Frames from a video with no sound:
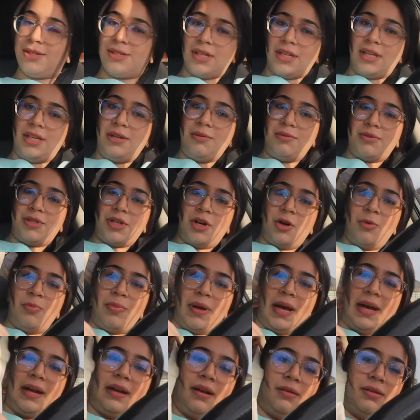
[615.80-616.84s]
the cute tote
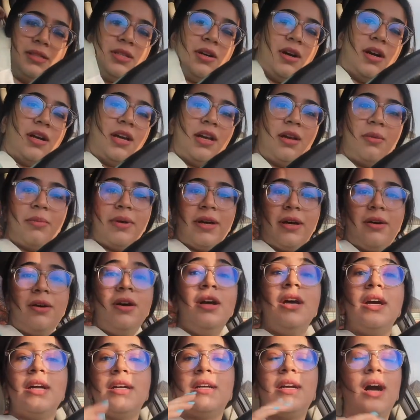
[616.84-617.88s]
bag I was talking about.
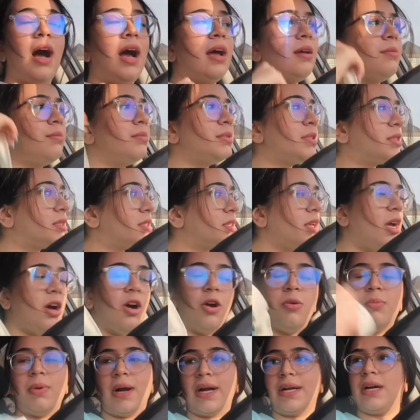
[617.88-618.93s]
I'm,
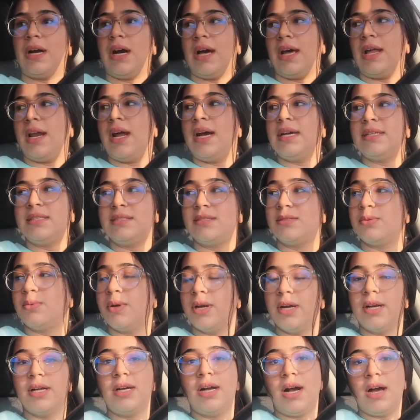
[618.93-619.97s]
oh my God, I
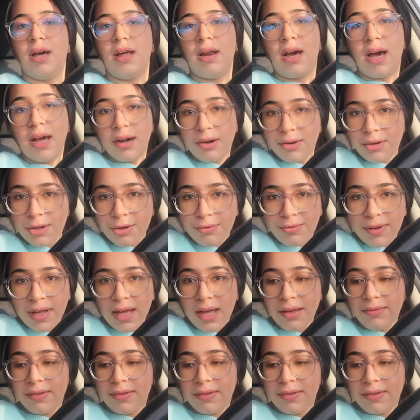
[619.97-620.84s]
swear to God. I don't know if I have